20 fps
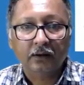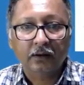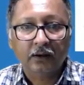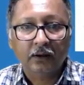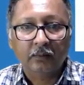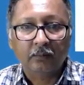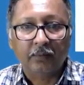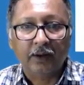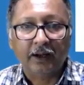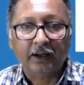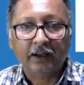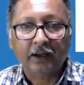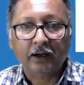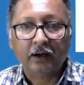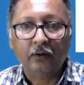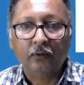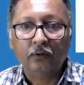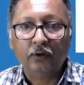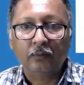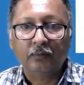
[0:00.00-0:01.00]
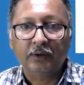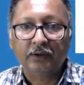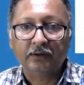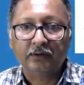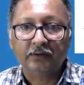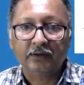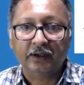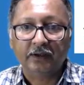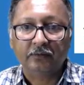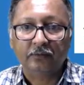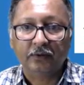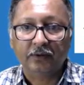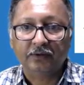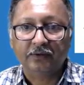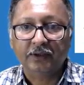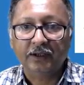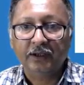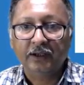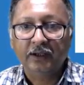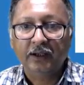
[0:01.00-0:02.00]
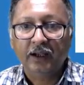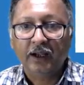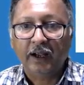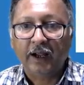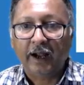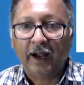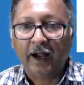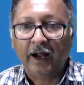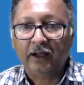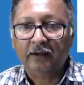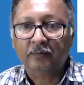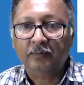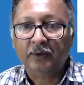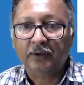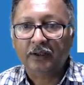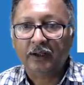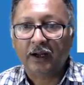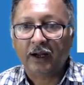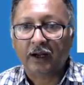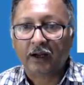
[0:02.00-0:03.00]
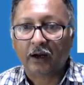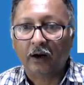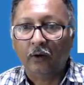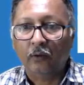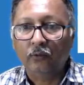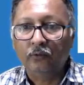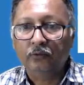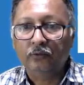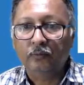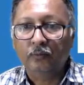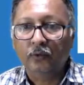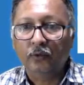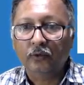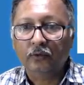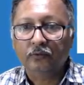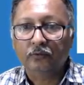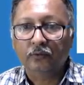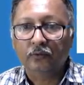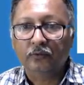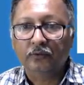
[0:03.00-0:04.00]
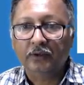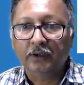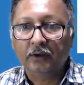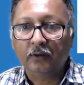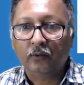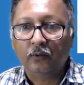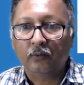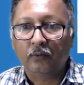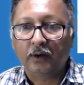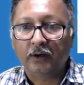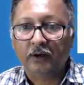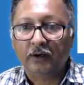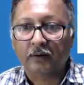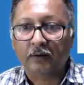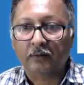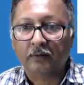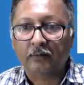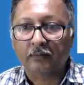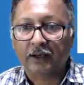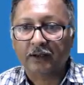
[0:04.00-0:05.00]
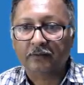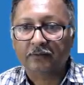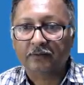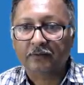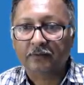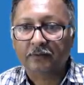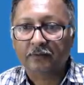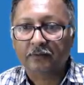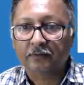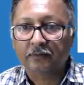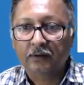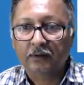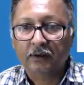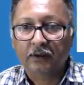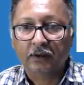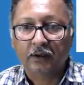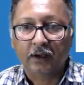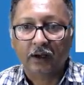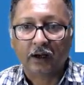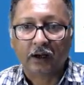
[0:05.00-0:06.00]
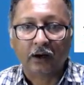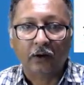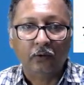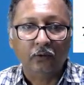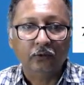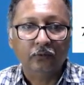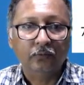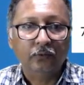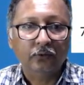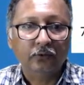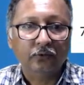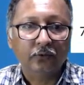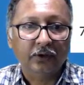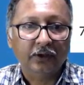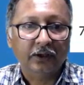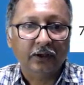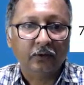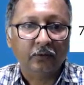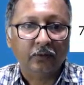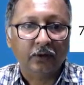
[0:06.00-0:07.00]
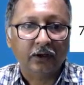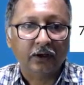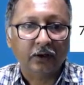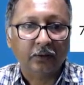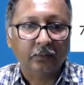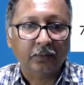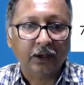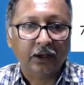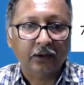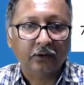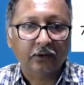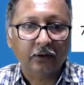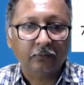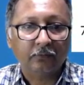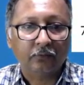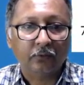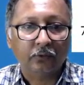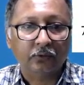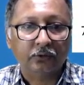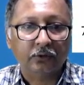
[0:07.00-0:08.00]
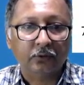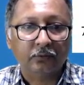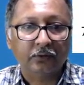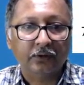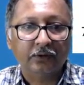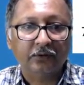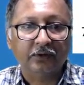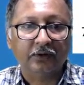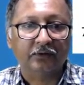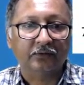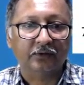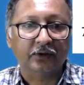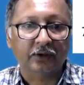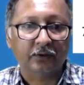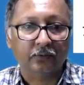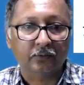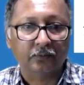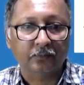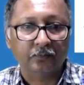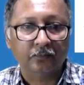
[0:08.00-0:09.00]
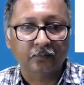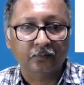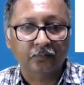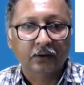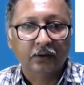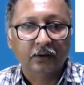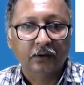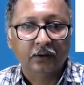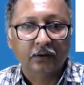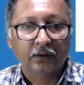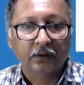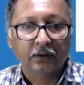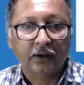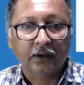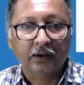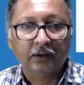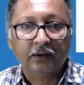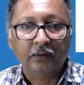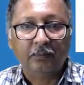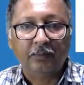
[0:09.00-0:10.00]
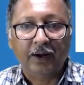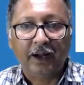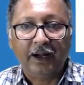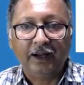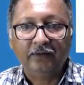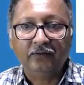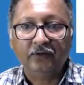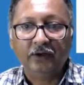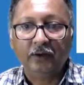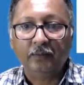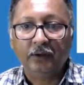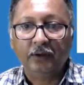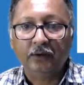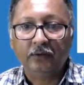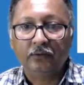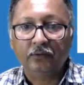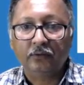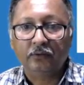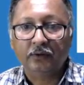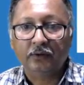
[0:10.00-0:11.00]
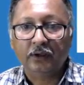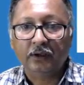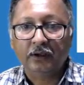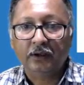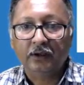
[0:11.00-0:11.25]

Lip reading: account of Mrs. XYZ as per the accounts book shows a overdraft balance. Accounts book showing an overdraft balance of 4062. Whereas the bank statement shows a